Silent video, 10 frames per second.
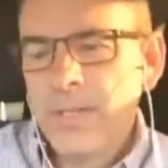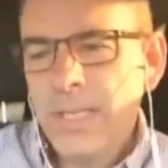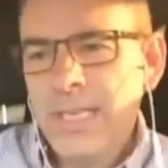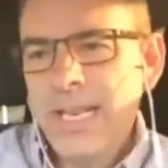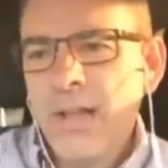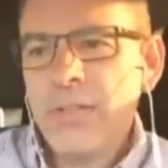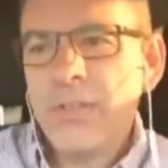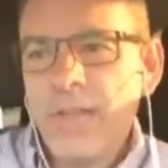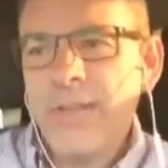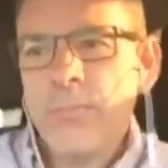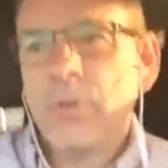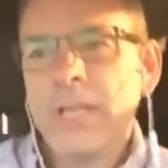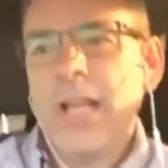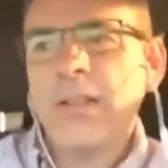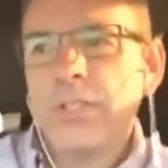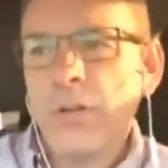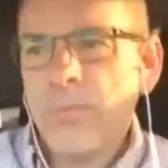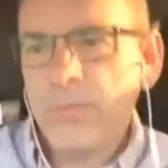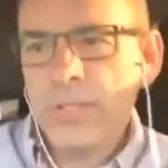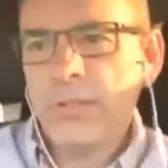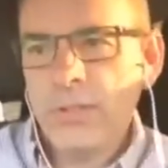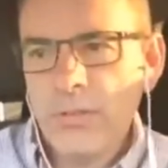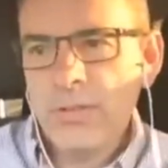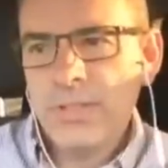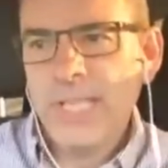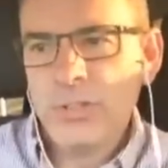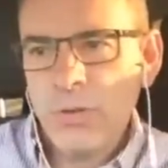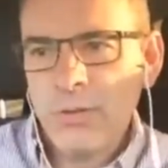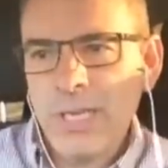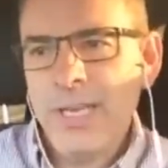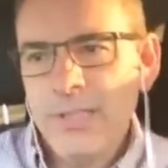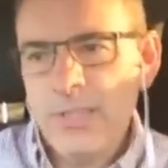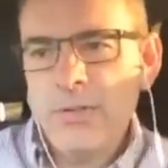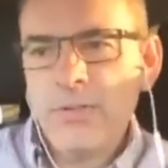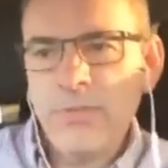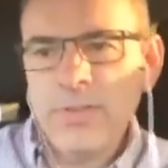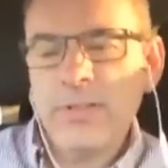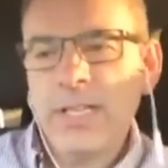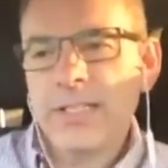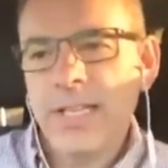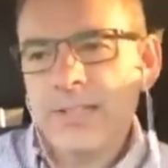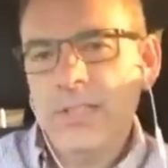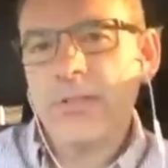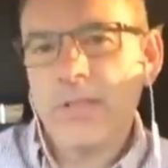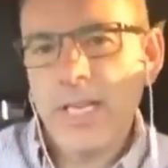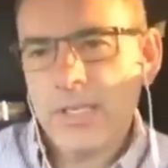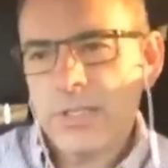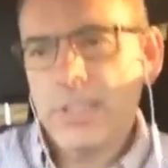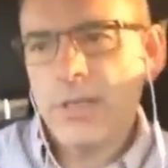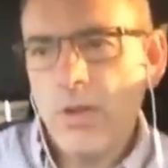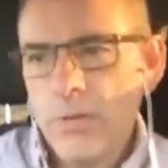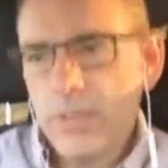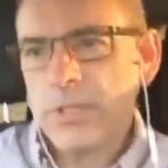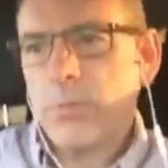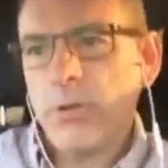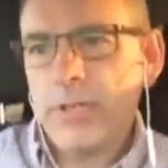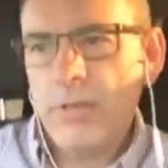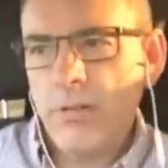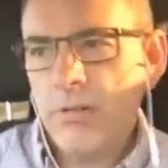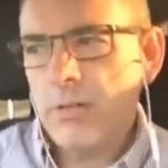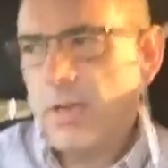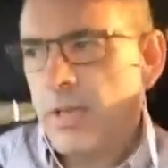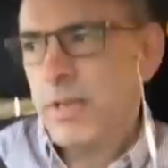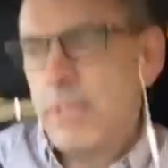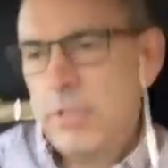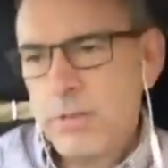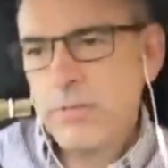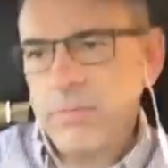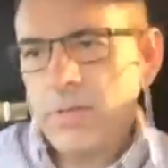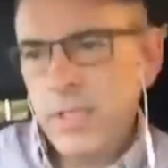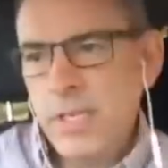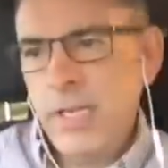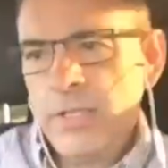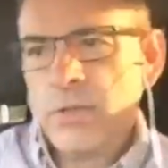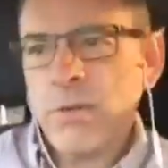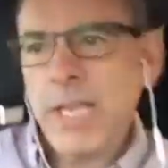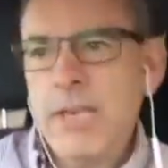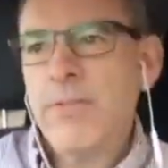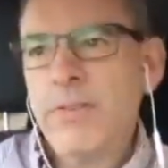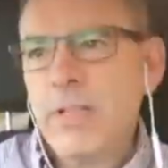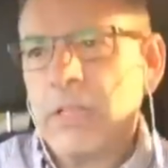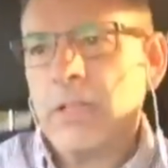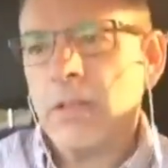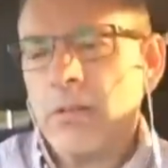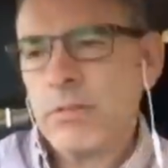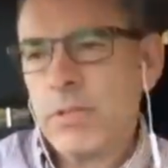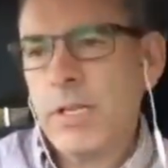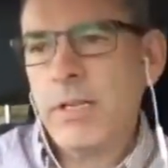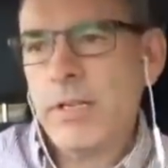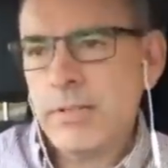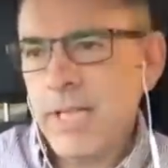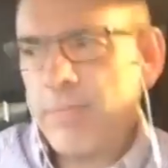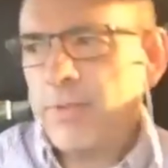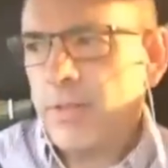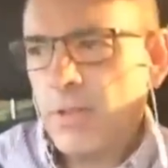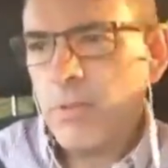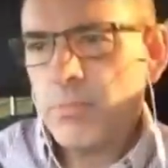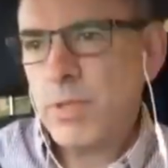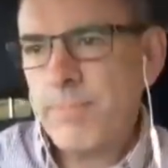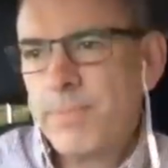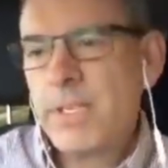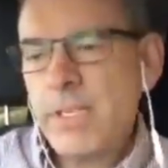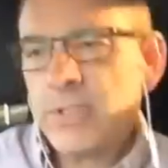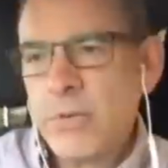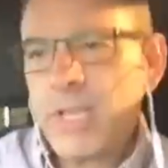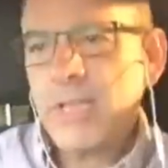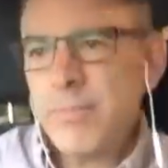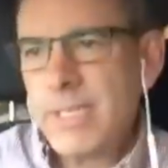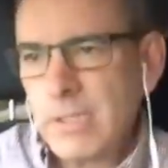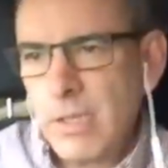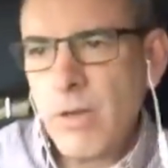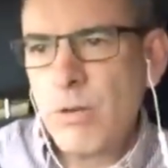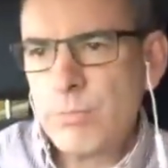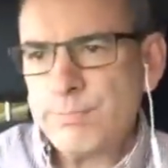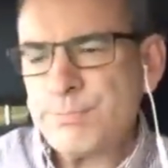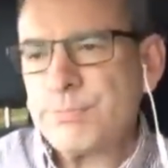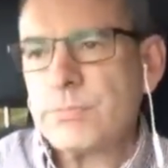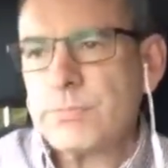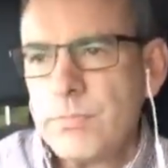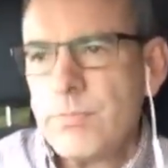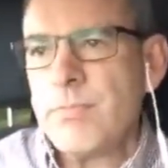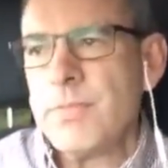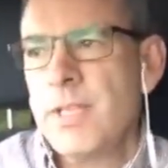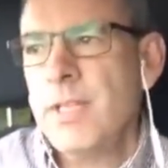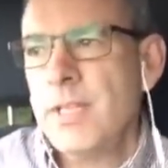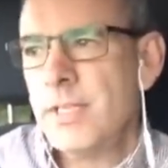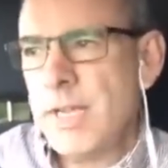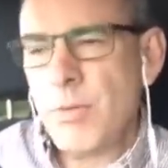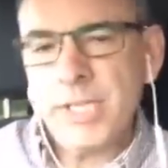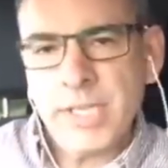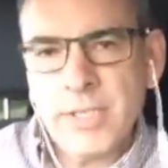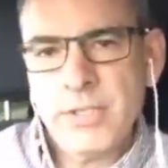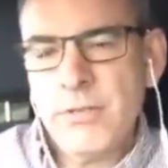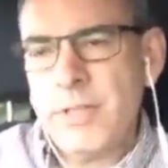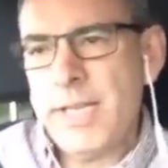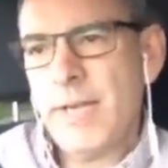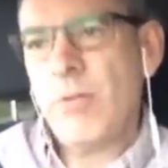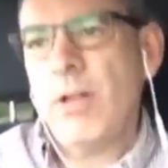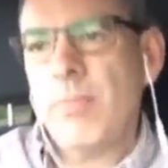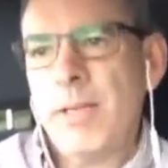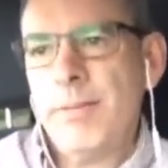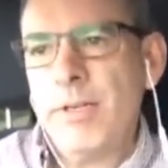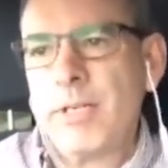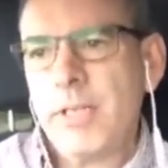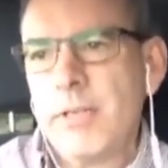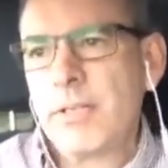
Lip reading: and now that you have more knowledge, hopefully you'll know that that's okay, that you can feel like that you can actually go and explore on your own. It's okay to feel alone, not feel alone, but it's okay to be alone. Now, what are you going to do with that? Well, maybe you're going to